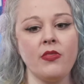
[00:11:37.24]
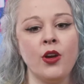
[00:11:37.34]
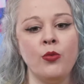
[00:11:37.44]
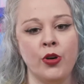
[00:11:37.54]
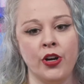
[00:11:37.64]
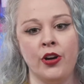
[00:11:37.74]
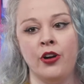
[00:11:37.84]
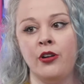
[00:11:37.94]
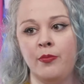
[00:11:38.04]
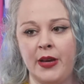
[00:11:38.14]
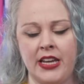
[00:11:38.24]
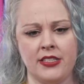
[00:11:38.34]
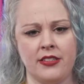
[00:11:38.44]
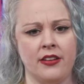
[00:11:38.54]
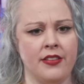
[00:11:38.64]
were all
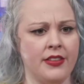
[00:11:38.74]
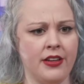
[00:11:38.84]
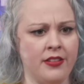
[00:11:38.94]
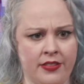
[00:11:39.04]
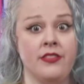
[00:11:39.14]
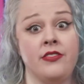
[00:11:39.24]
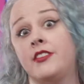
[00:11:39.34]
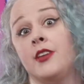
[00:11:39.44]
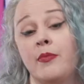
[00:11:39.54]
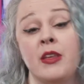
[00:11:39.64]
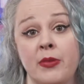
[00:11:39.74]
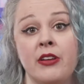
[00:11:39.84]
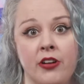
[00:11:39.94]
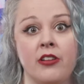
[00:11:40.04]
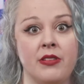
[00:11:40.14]
based on something
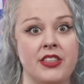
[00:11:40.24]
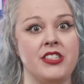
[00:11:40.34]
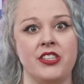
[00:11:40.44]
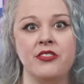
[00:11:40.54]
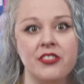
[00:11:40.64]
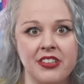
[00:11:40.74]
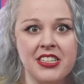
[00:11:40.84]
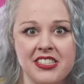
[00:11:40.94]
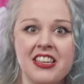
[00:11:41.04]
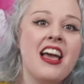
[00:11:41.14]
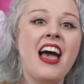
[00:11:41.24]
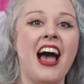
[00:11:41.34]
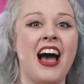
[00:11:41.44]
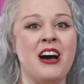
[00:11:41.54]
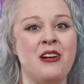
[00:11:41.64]
being wrong with this uterus.
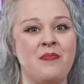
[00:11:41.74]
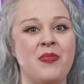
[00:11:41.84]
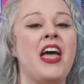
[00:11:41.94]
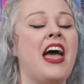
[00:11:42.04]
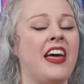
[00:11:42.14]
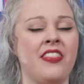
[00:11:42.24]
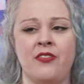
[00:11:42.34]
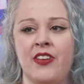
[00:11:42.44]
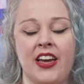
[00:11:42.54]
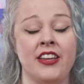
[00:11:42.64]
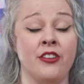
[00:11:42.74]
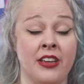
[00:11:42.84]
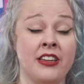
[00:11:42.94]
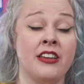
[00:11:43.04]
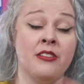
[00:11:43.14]
And the fact,
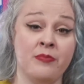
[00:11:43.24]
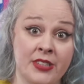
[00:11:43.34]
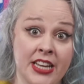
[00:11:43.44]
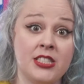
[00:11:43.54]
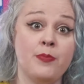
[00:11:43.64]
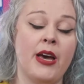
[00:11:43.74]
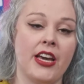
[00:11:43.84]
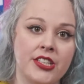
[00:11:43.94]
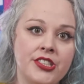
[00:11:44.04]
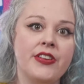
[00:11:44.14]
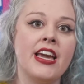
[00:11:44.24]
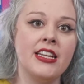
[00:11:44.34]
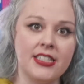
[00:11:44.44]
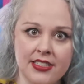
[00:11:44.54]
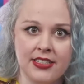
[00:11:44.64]
it dates back to
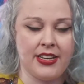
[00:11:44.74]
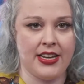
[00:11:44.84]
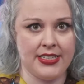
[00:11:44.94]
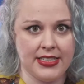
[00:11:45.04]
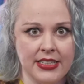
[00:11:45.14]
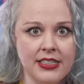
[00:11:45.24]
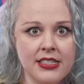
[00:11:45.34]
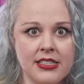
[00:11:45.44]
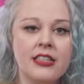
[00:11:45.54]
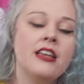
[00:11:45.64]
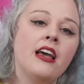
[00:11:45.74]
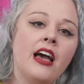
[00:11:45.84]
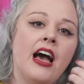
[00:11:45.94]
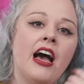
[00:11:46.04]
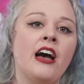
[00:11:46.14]
ancient ideas,
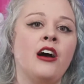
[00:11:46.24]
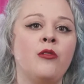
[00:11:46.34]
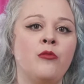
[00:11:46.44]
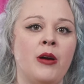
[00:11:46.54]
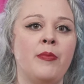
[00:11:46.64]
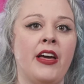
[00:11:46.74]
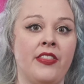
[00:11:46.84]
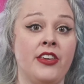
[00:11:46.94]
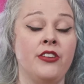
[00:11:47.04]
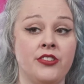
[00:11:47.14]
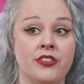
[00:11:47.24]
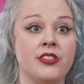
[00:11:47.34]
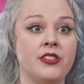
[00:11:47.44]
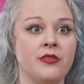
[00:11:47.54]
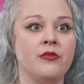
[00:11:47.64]
whereby the
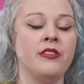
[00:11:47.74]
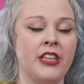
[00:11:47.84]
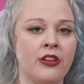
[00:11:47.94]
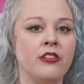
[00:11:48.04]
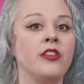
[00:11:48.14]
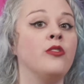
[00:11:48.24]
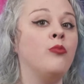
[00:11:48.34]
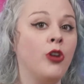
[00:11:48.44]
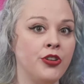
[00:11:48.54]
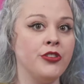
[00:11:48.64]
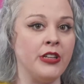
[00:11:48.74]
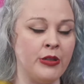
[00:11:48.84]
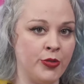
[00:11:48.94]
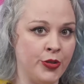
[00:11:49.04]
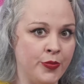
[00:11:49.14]
uterus, they called it the
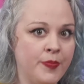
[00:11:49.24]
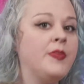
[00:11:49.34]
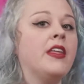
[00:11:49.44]
wandering womb,